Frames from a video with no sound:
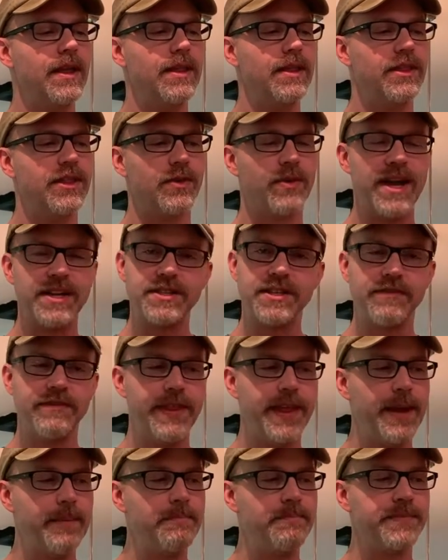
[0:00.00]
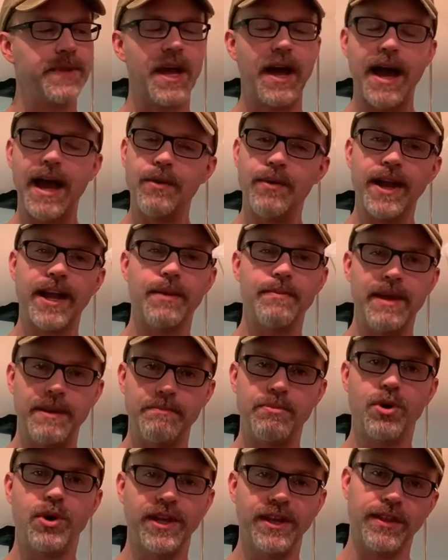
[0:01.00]
the rest of them, I recommend
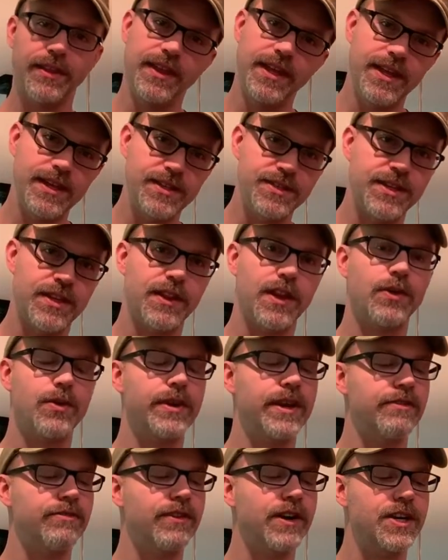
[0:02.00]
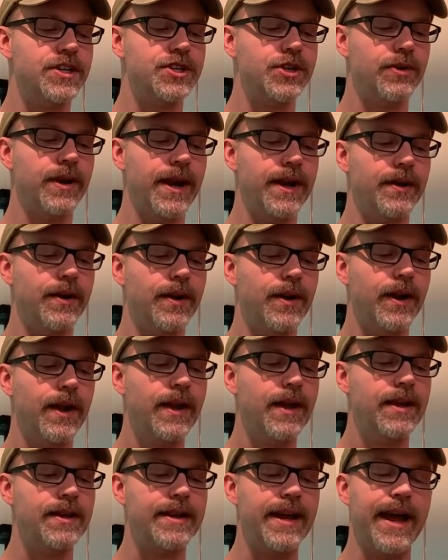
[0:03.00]
putting these in the refrigerator.
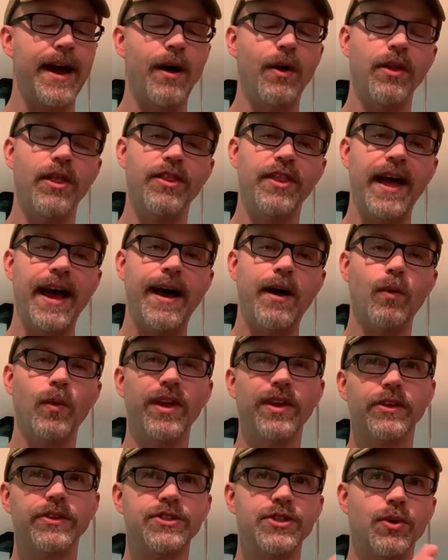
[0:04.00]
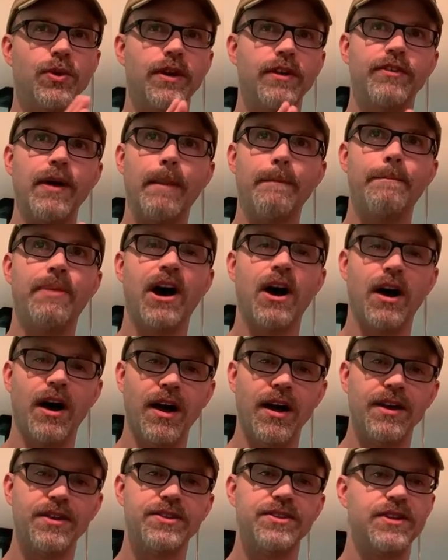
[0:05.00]
Now, that will sort of
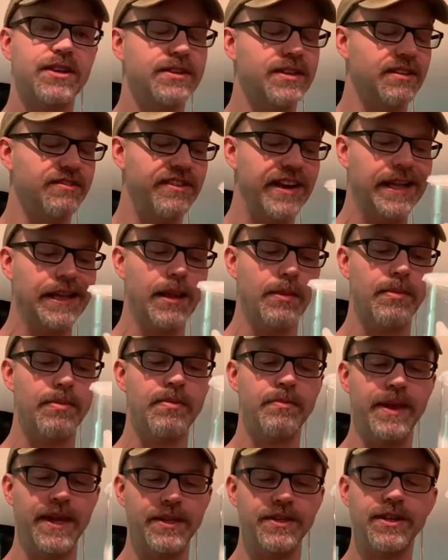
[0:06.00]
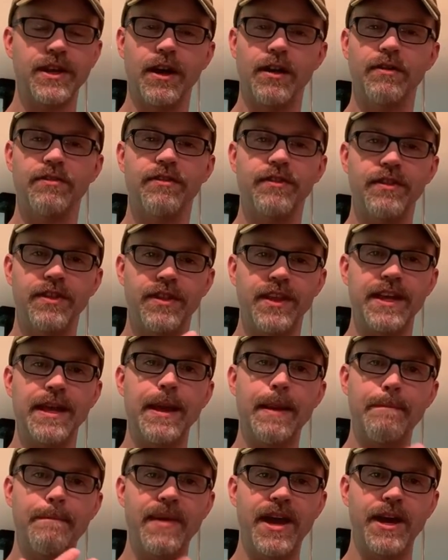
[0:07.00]
pause development of the
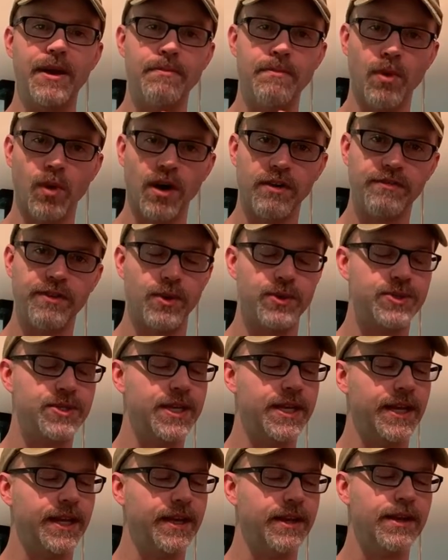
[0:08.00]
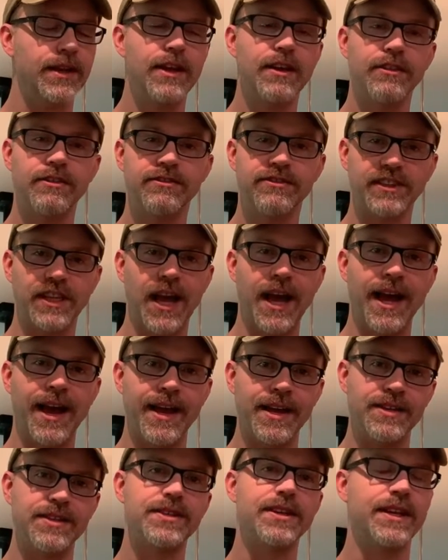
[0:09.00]
metamorphosing
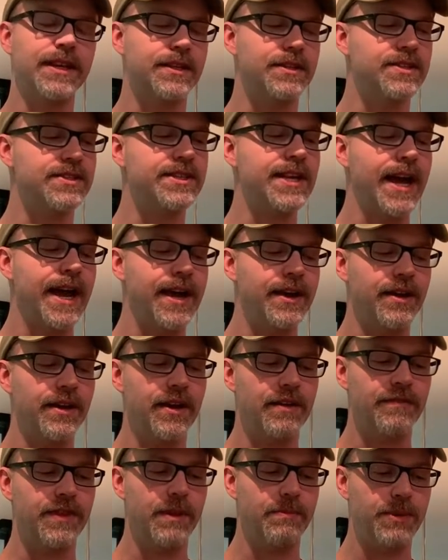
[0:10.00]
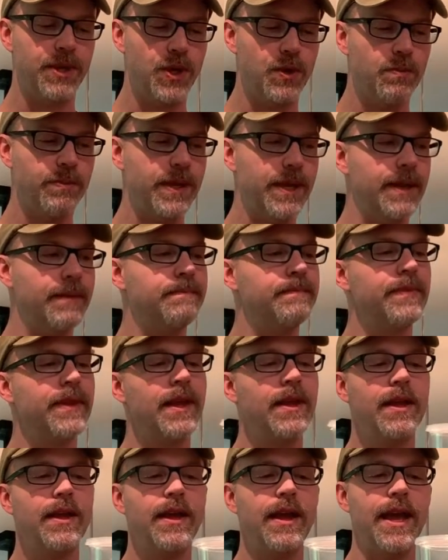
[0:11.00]
flies inside of the pupae.
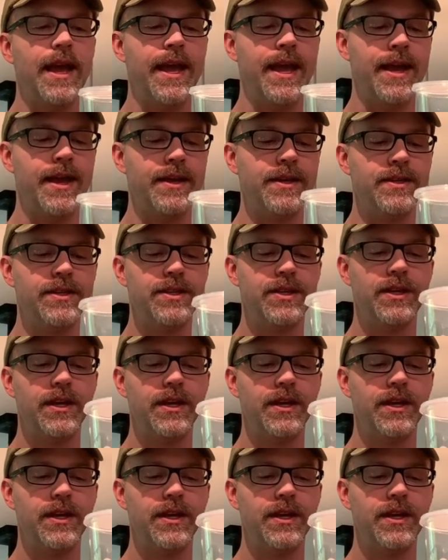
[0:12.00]
And